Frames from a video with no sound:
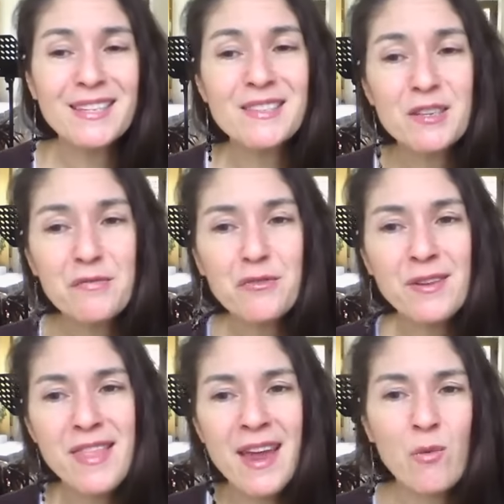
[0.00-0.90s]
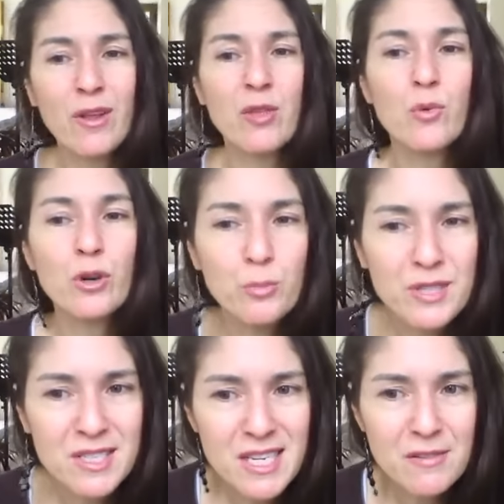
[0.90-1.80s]
is different than what the
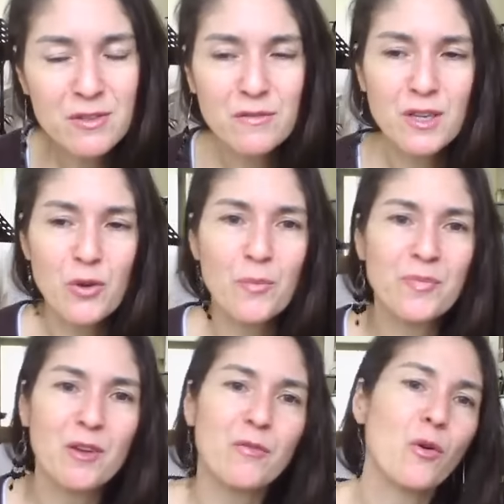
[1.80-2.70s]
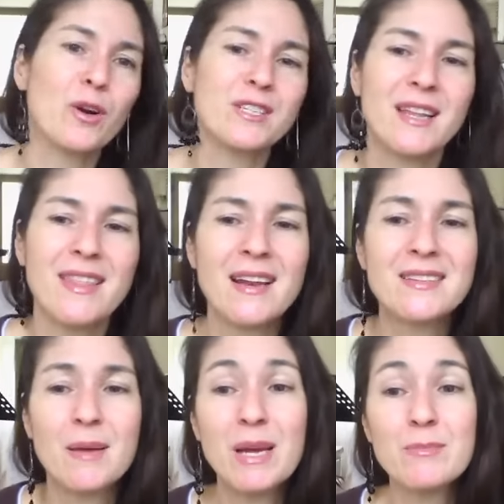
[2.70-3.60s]
world perceives of you, of course. And
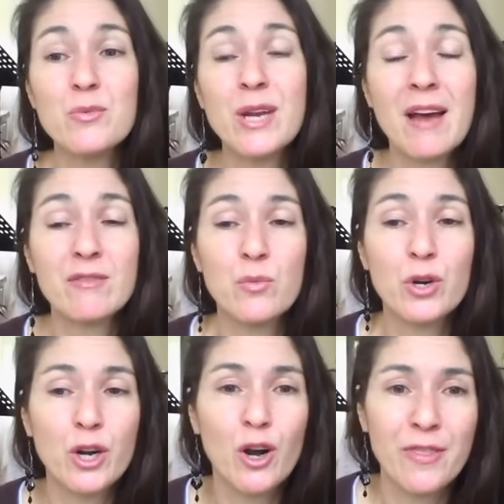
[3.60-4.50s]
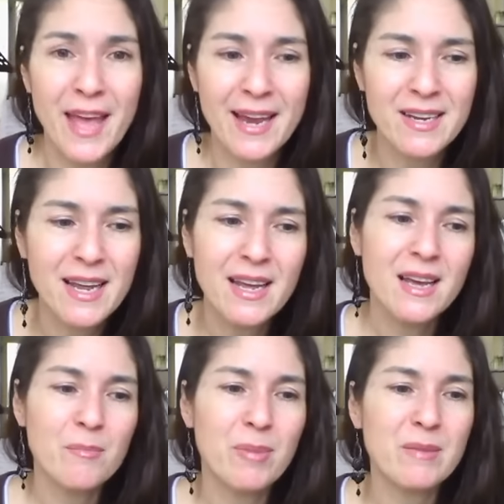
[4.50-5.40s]
then sometimes you would have to work on that.
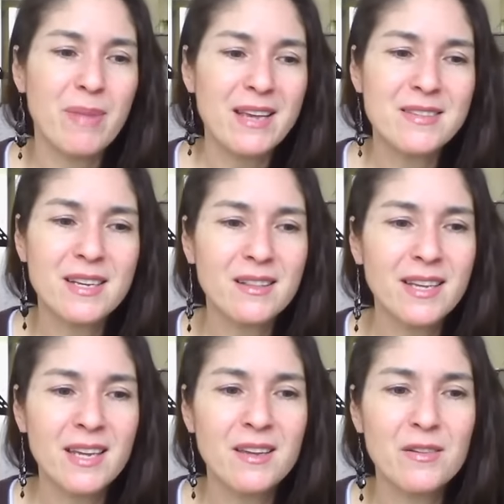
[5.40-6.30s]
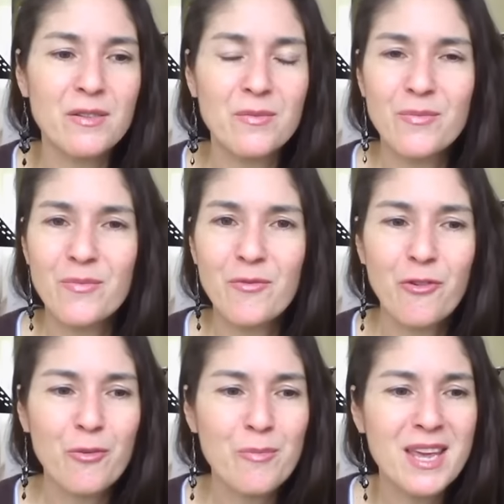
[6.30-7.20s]
But basically,
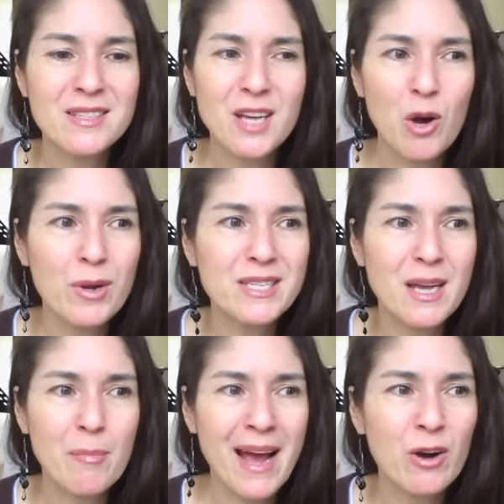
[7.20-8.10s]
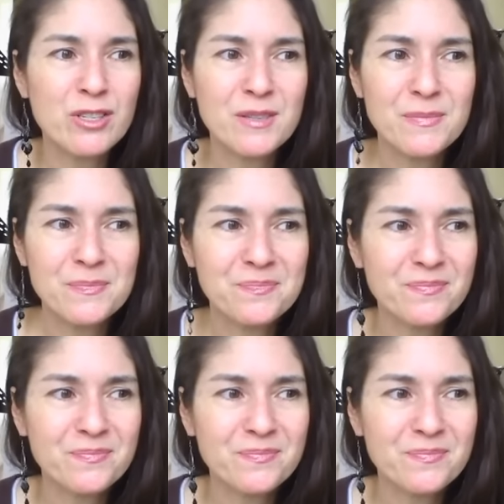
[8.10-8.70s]
for me, it's always about